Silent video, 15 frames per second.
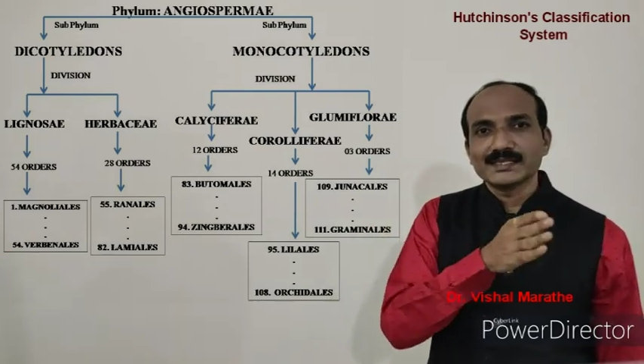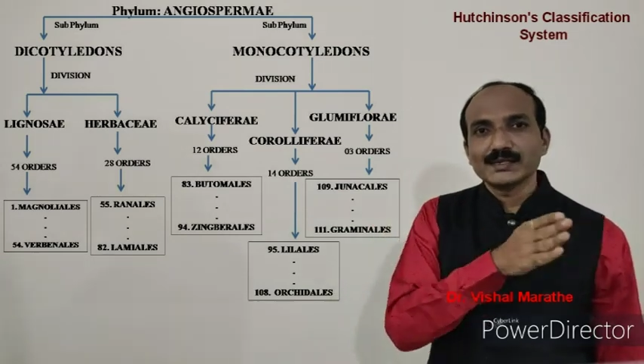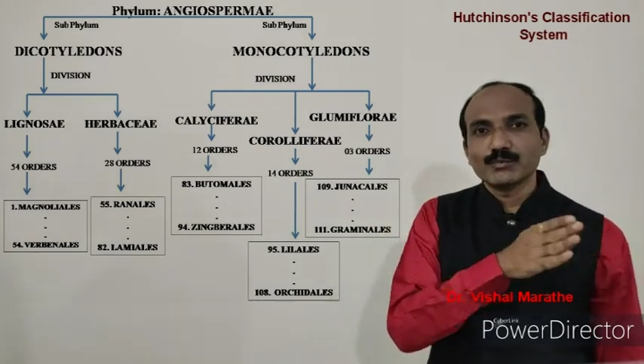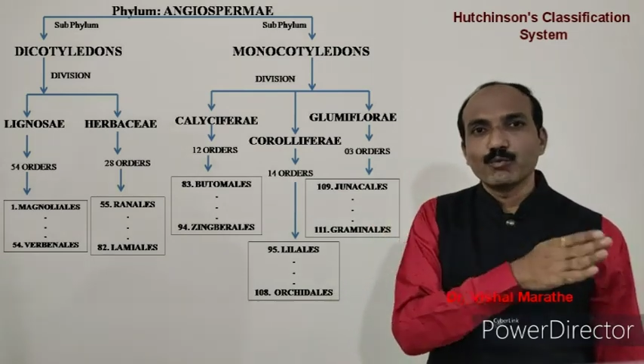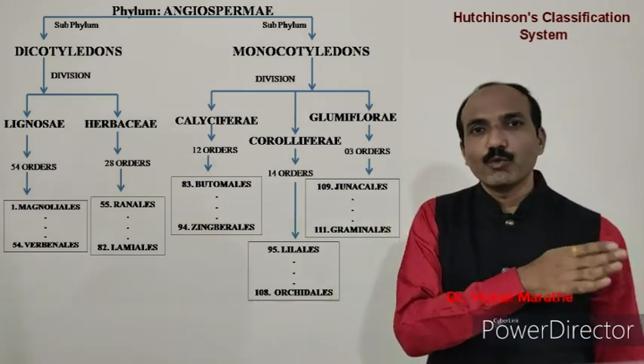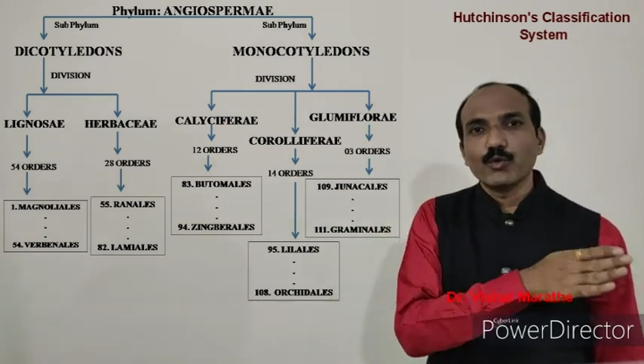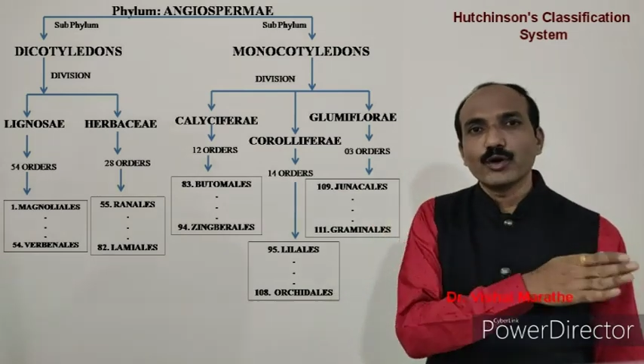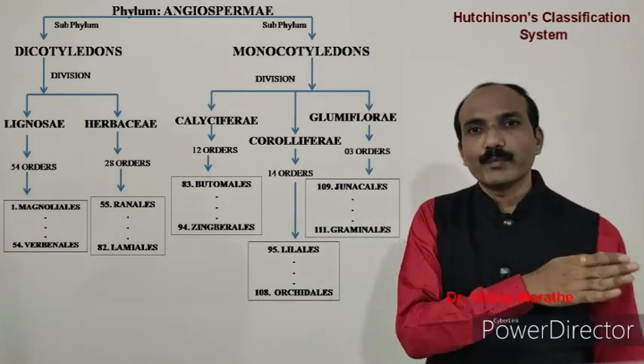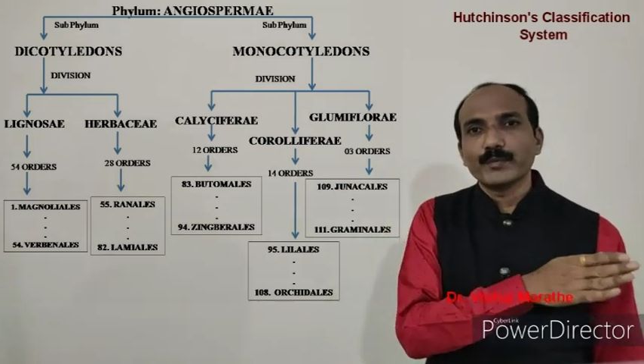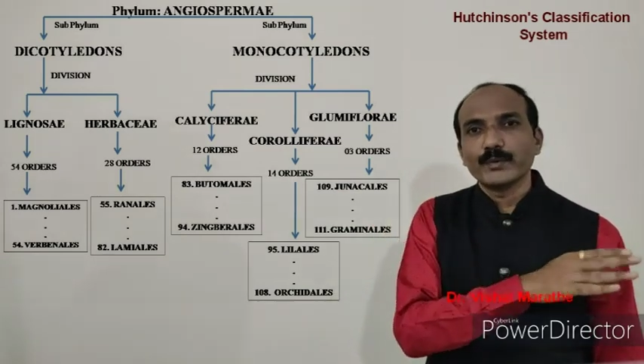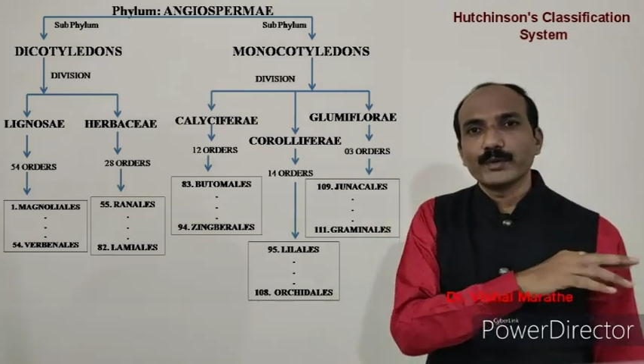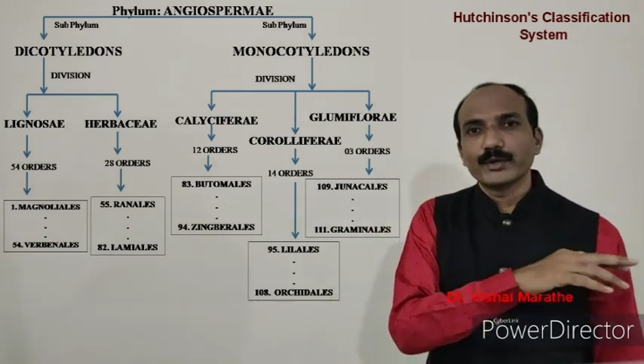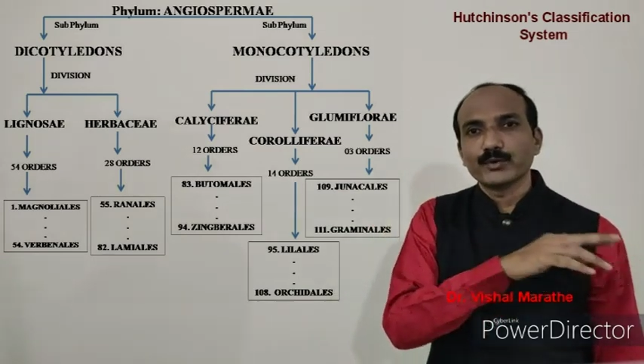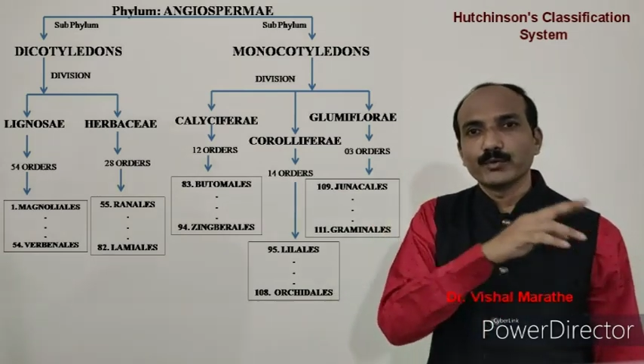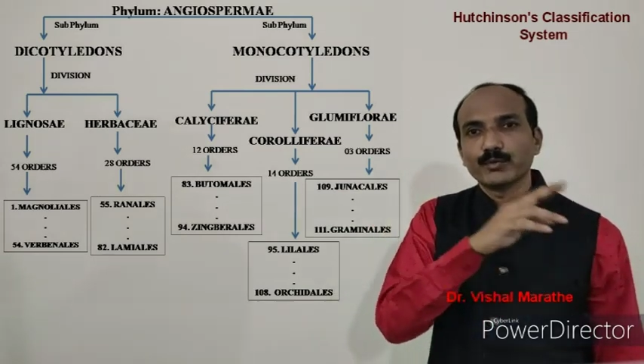as a more
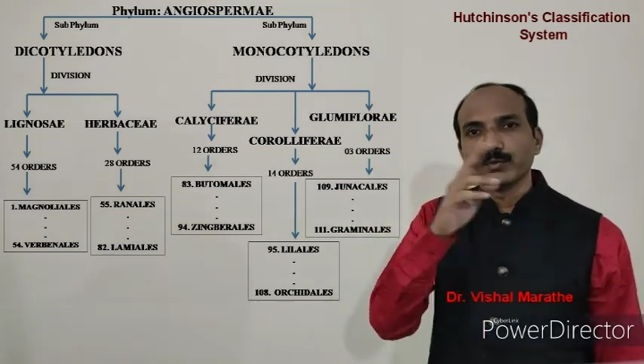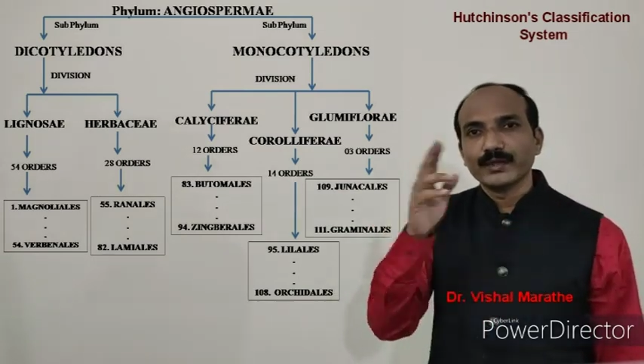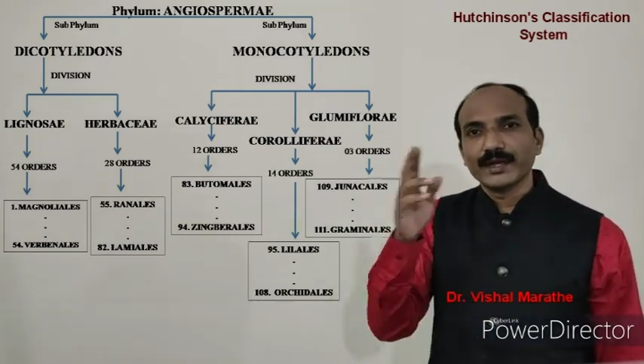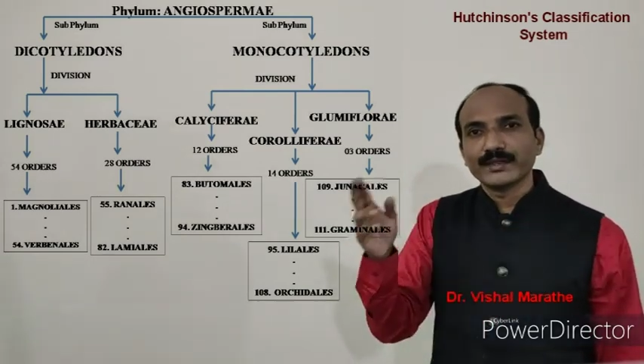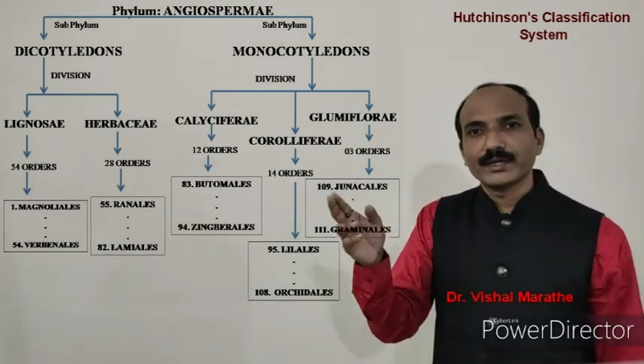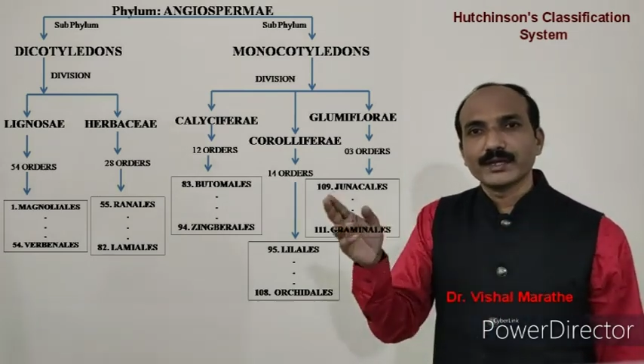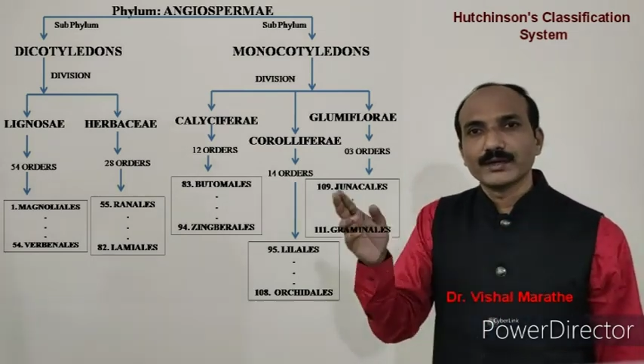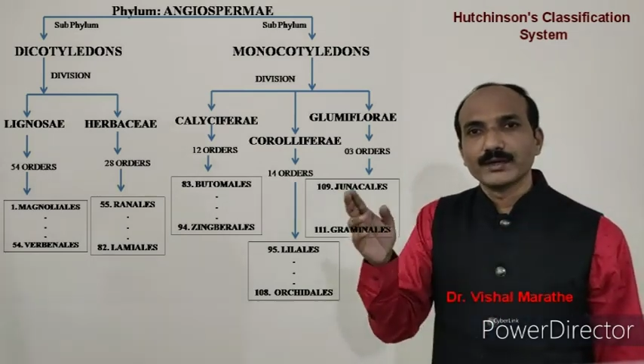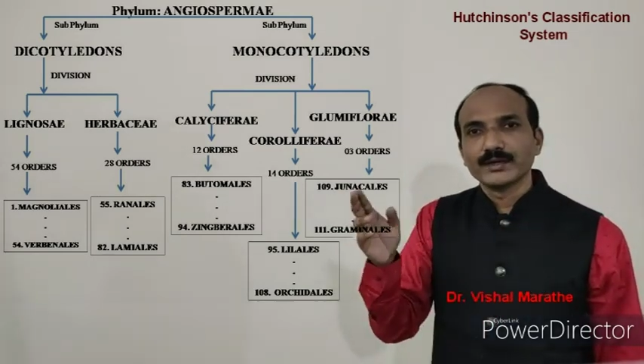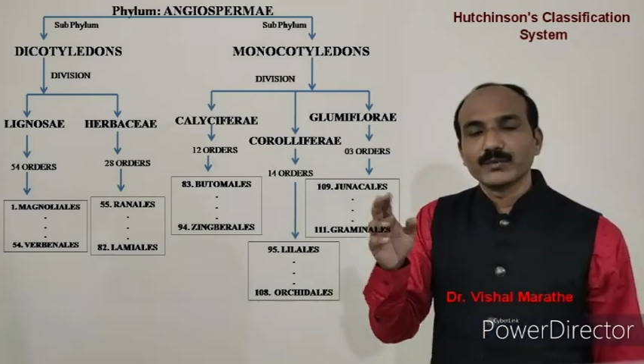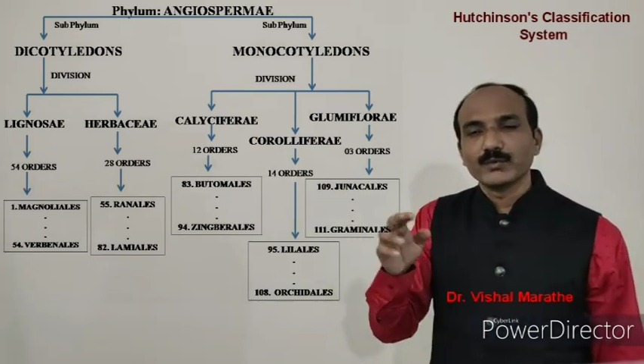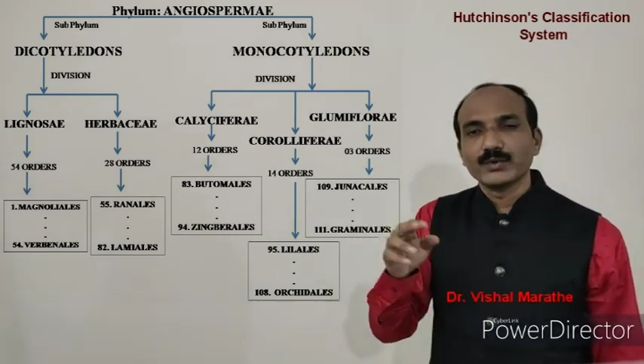primitive than the,